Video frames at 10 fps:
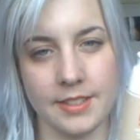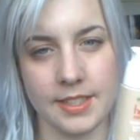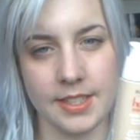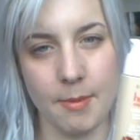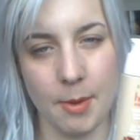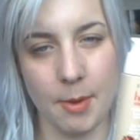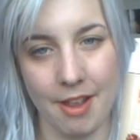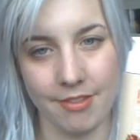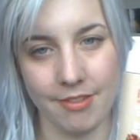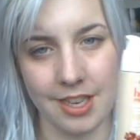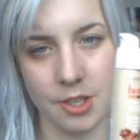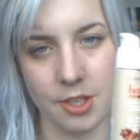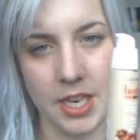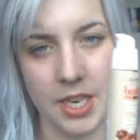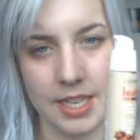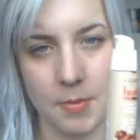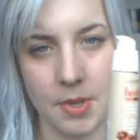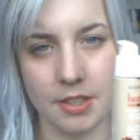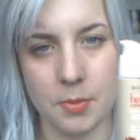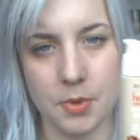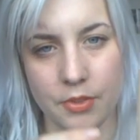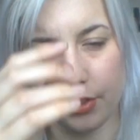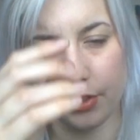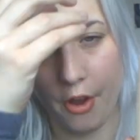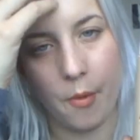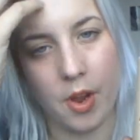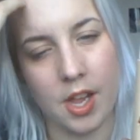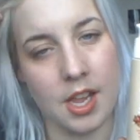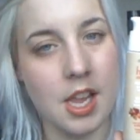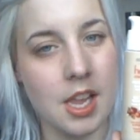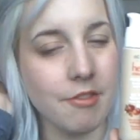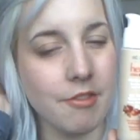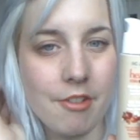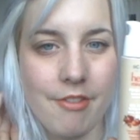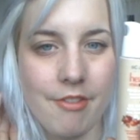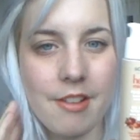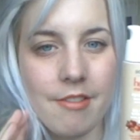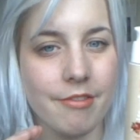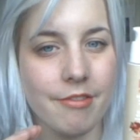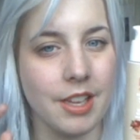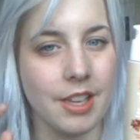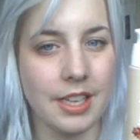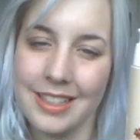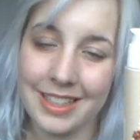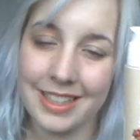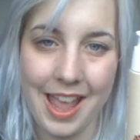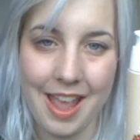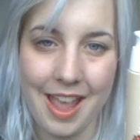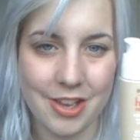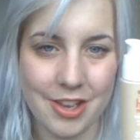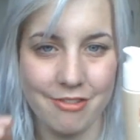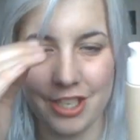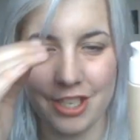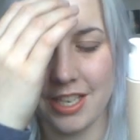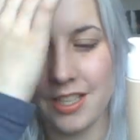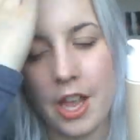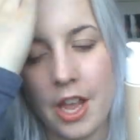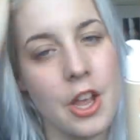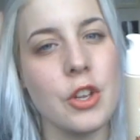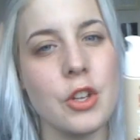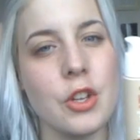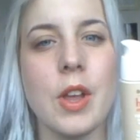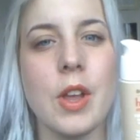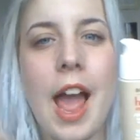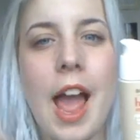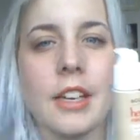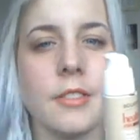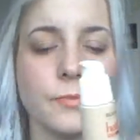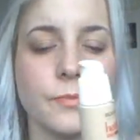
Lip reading: semi-matte finish, but it is buildable, so if you're a fan of heavier coverages, you can